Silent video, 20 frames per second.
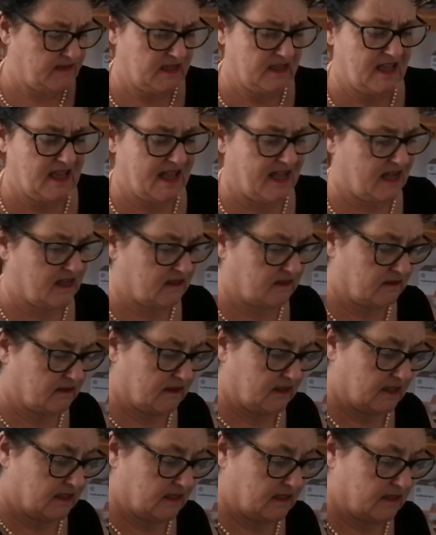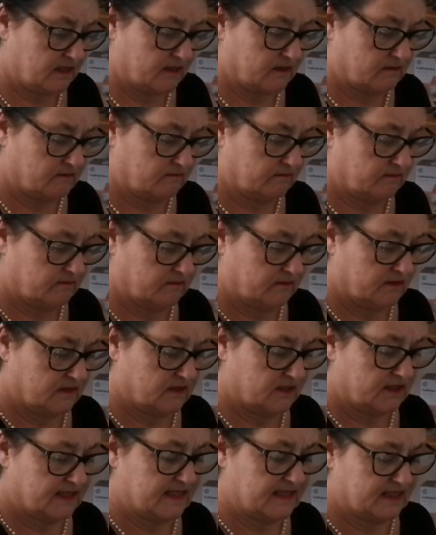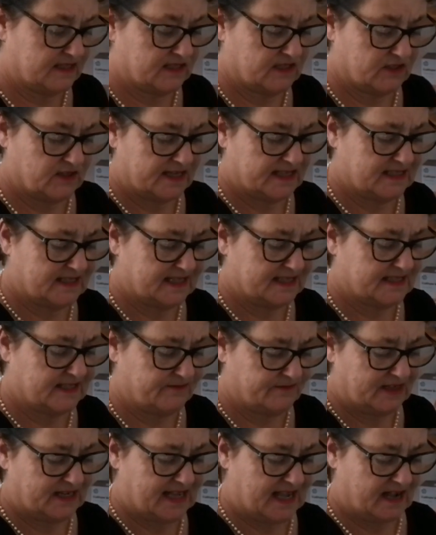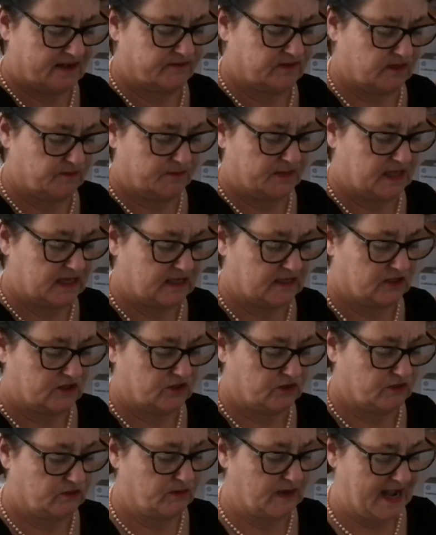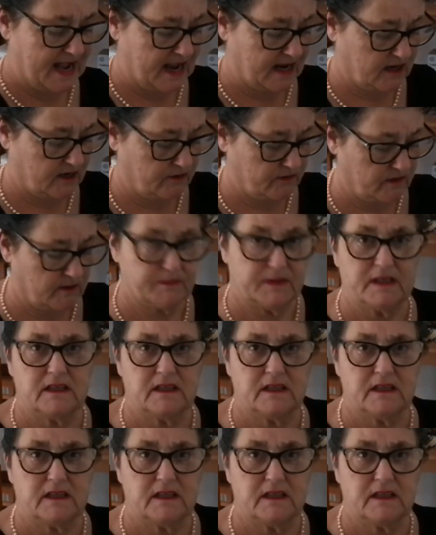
yeah, it doesn't really have to be too accurate,